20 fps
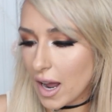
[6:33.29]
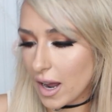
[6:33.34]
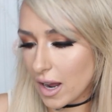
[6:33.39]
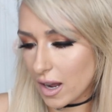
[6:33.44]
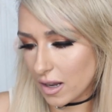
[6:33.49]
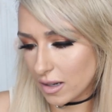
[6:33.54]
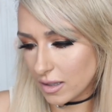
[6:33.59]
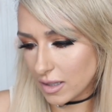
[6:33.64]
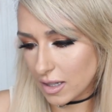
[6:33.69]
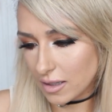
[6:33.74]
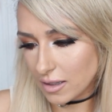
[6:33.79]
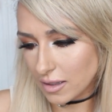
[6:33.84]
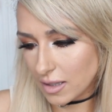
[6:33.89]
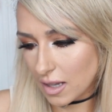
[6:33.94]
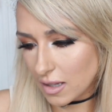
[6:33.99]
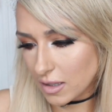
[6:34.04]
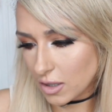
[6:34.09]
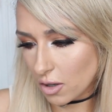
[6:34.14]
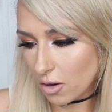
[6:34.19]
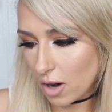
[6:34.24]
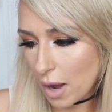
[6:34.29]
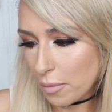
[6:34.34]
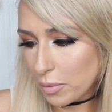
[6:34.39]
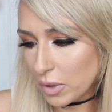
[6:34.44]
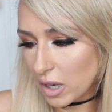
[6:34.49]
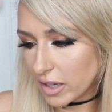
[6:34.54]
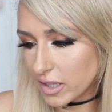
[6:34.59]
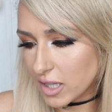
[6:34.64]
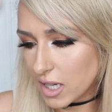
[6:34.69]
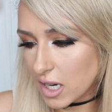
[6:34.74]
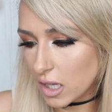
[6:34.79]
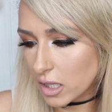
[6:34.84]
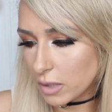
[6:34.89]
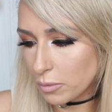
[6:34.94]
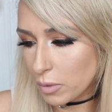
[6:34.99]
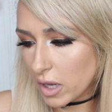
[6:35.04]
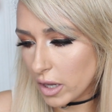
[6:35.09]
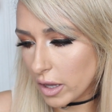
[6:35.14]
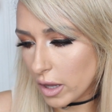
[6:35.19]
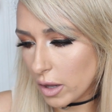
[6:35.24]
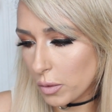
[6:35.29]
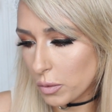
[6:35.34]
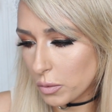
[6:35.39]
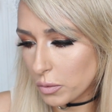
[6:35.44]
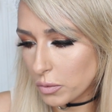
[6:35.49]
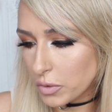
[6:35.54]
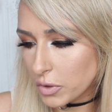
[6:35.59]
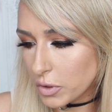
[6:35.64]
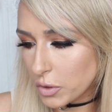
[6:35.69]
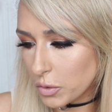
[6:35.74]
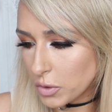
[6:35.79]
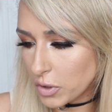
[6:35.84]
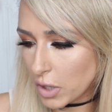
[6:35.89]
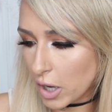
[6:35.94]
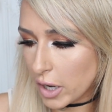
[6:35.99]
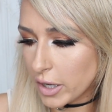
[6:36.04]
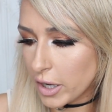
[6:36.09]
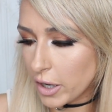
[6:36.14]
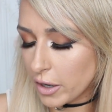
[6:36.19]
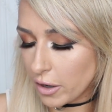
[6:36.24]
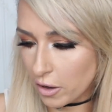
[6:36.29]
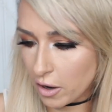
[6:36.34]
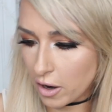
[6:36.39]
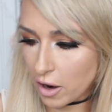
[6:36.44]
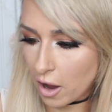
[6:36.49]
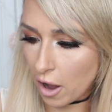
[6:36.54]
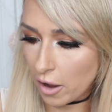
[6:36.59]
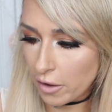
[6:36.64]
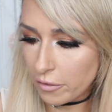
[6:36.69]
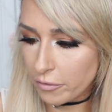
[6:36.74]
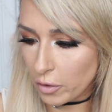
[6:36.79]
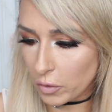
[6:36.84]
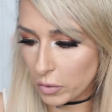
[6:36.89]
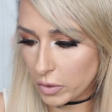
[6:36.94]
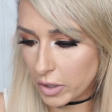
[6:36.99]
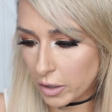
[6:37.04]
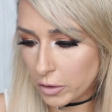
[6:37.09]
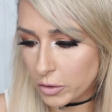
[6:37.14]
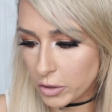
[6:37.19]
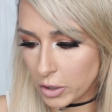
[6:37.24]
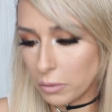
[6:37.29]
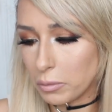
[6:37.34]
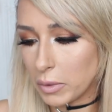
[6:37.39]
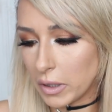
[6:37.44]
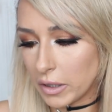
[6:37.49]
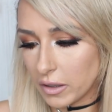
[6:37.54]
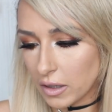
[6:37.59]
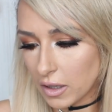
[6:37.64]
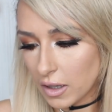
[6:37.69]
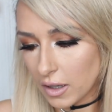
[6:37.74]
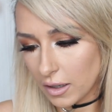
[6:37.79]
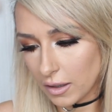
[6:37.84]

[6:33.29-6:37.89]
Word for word: And it says your Apple ID is being used to sign in on an iPhone near Dublin.